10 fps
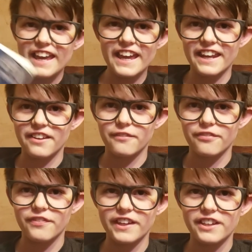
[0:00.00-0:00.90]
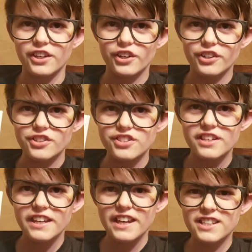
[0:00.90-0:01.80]
Hidden Figures,
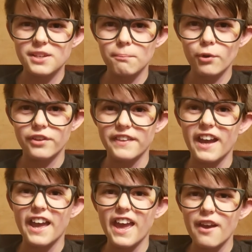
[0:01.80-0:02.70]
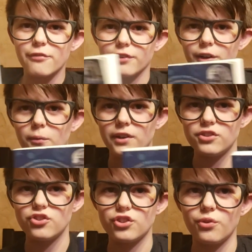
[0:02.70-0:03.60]
is a book that everyone
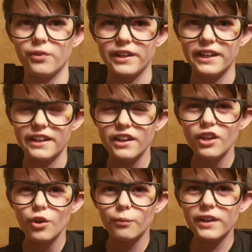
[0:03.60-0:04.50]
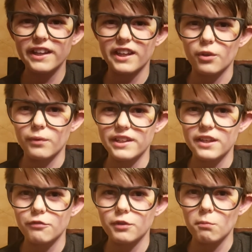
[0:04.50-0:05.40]
should read. Reading it would
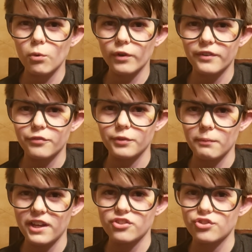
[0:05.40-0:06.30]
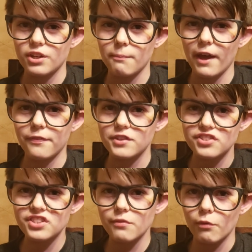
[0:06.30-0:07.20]
give you more information about the
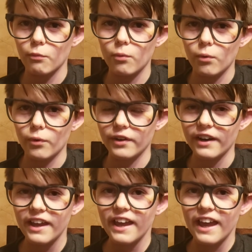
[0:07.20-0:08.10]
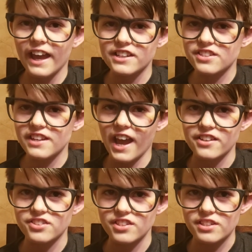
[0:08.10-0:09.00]
Civil War and
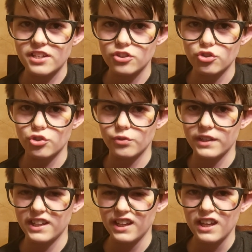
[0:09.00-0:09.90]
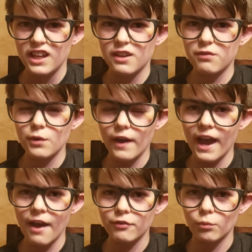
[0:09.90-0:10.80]
NASA's history. If you
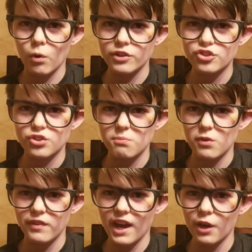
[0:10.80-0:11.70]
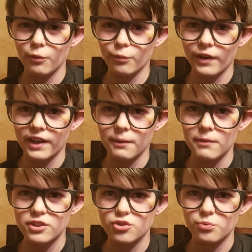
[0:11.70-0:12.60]
haven't watched the movie, I would
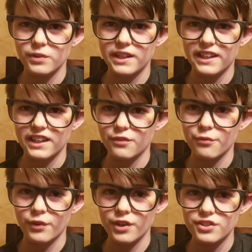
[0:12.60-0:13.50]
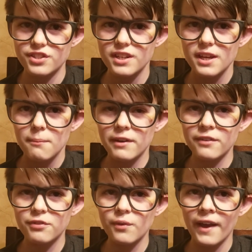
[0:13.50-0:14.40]
recommend reading it first. But
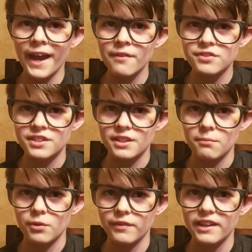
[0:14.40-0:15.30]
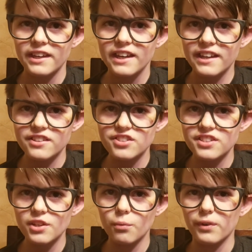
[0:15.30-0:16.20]
if you have seen the movie, it is
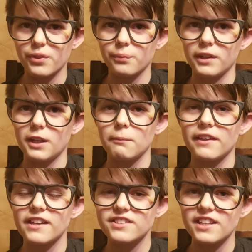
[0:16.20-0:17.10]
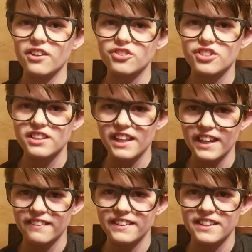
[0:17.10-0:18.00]
still worth reading because they are
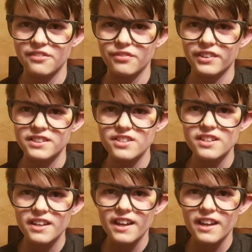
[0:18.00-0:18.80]
slightly different.